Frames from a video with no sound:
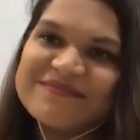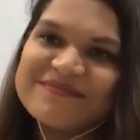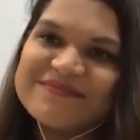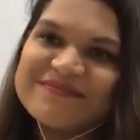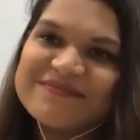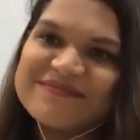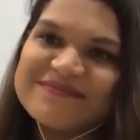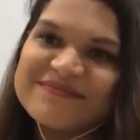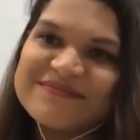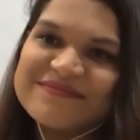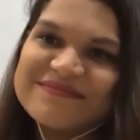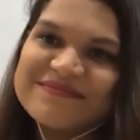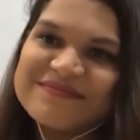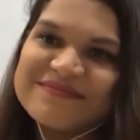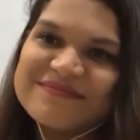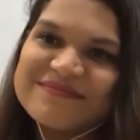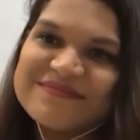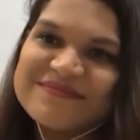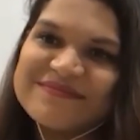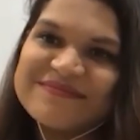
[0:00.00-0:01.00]

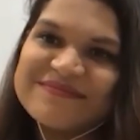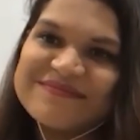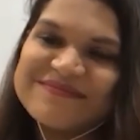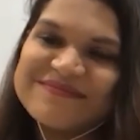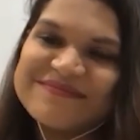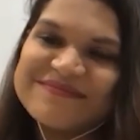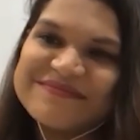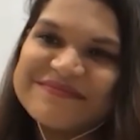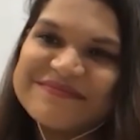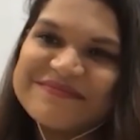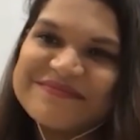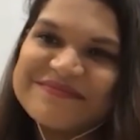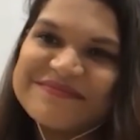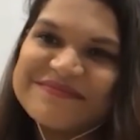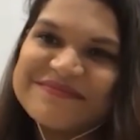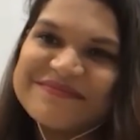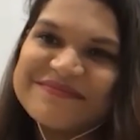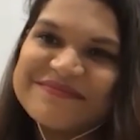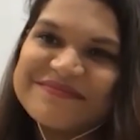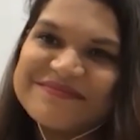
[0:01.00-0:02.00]

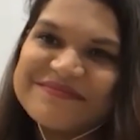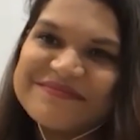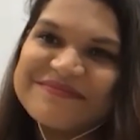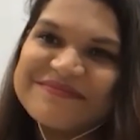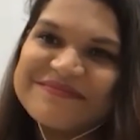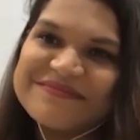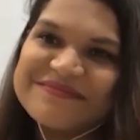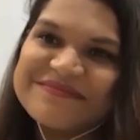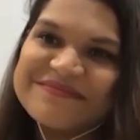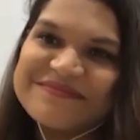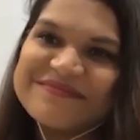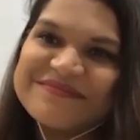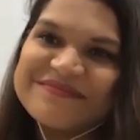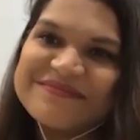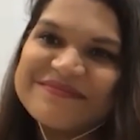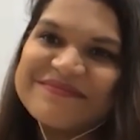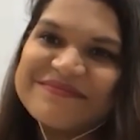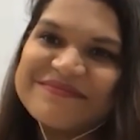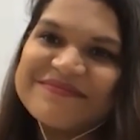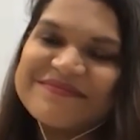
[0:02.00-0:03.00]

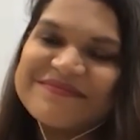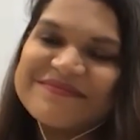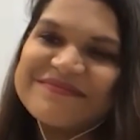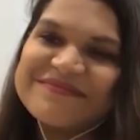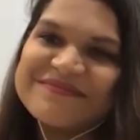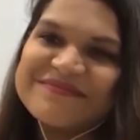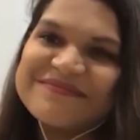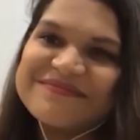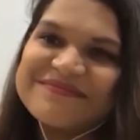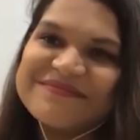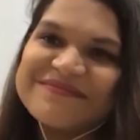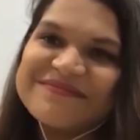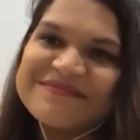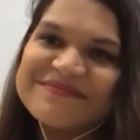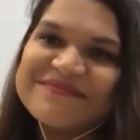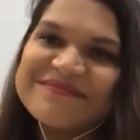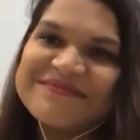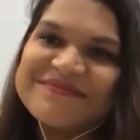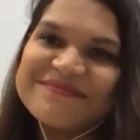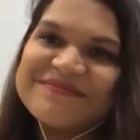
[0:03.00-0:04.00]

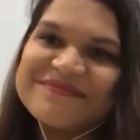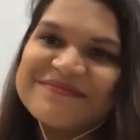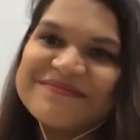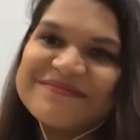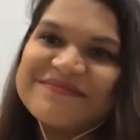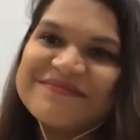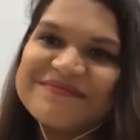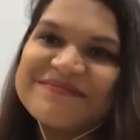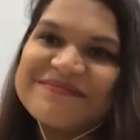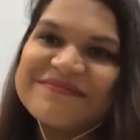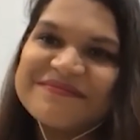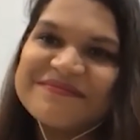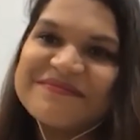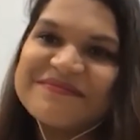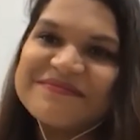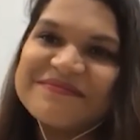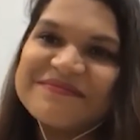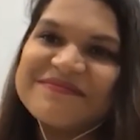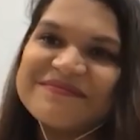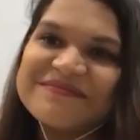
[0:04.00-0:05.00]

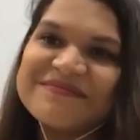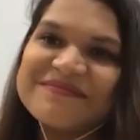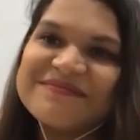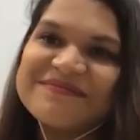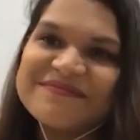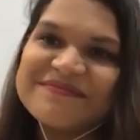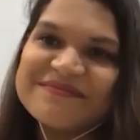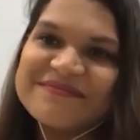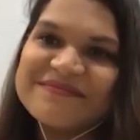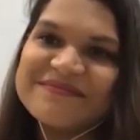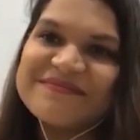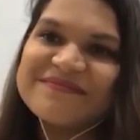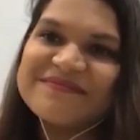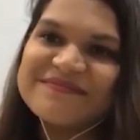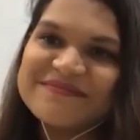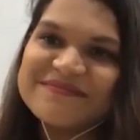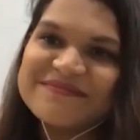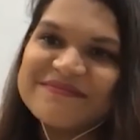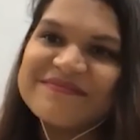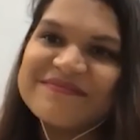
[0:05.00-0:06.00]

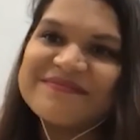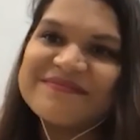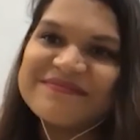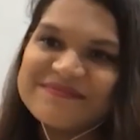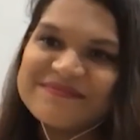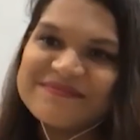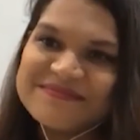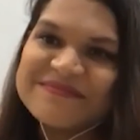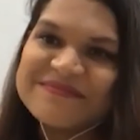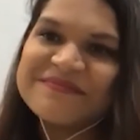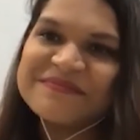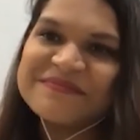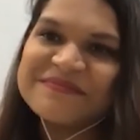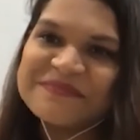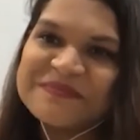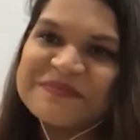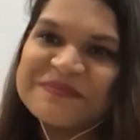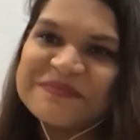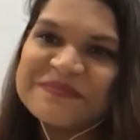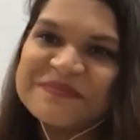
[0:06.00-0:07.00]

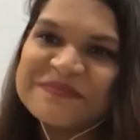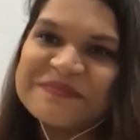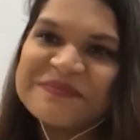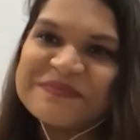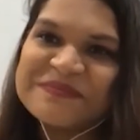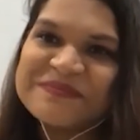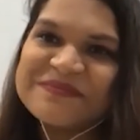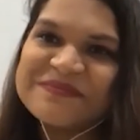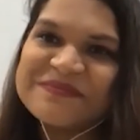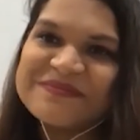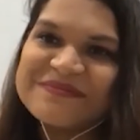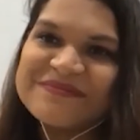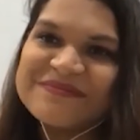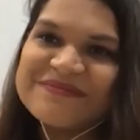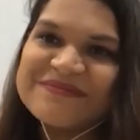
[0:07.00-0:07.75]
No words are spoken by the person on screen.